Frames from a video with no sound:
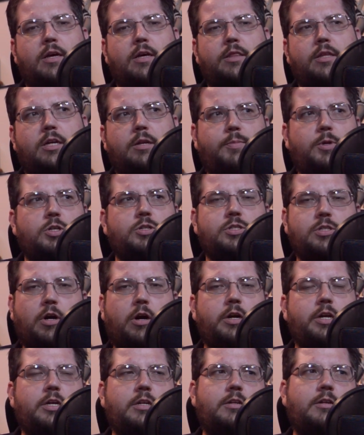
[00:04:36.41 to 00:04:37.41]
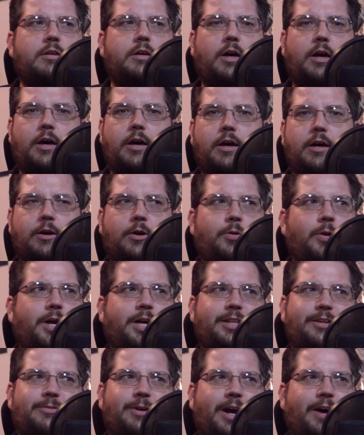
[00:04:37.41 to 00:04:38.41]
the debut started uh,
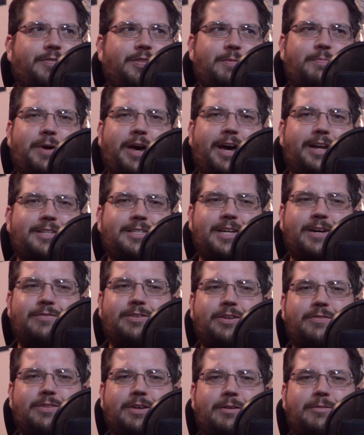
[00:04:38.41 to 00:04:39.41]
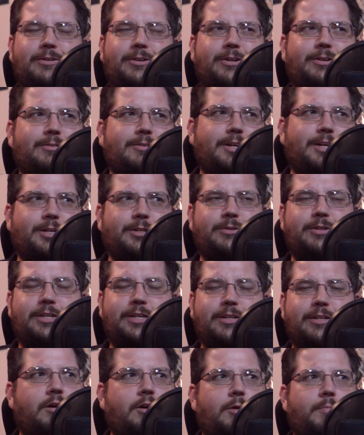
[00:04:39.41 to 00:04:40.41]
quickly right off the bat. Several of them, or
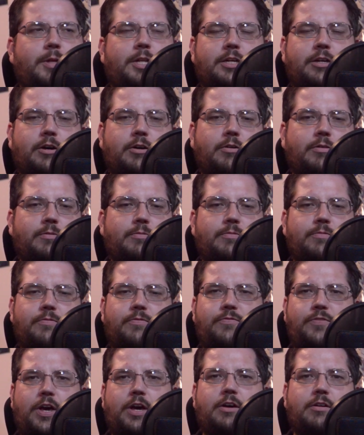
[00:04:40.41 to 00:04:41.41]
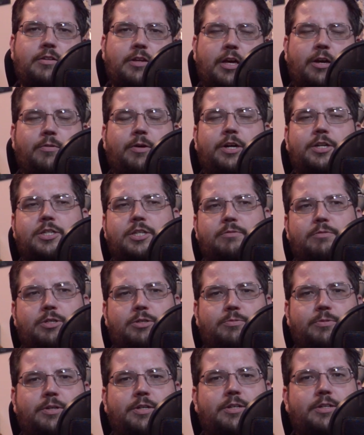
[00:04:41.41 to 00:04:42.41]
including Emilico, failed a question,
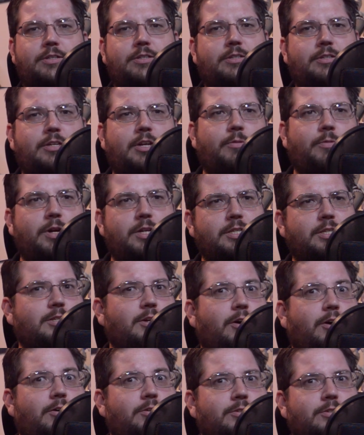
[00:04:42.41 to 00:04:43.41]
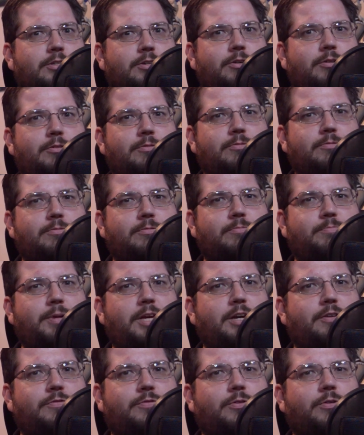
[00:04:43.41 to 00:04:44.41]
which was, you know, what is this hall so
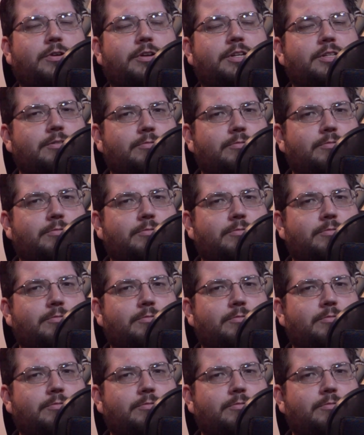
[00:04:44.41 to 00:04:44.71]
big for?